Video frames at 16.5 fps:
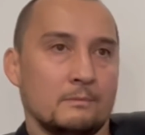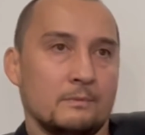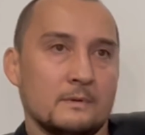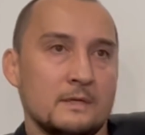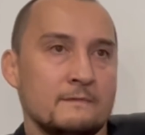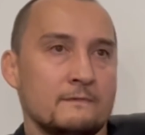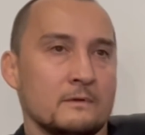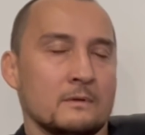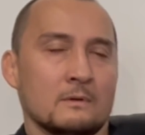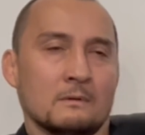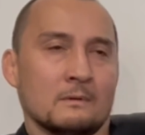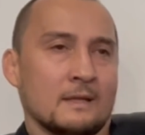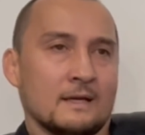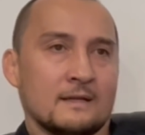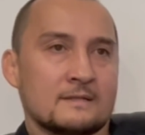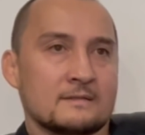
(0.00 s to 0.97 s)
Even though
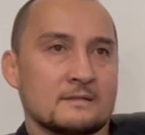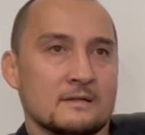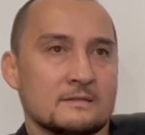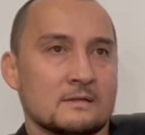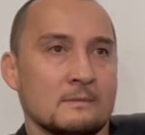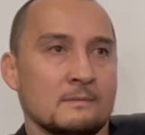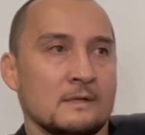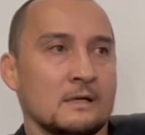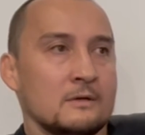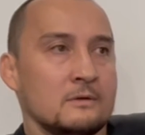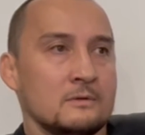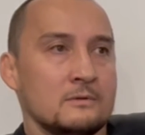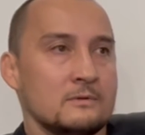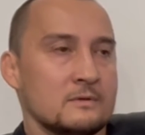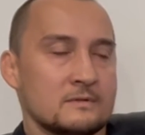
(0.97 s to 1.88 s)
like it's not something that you'd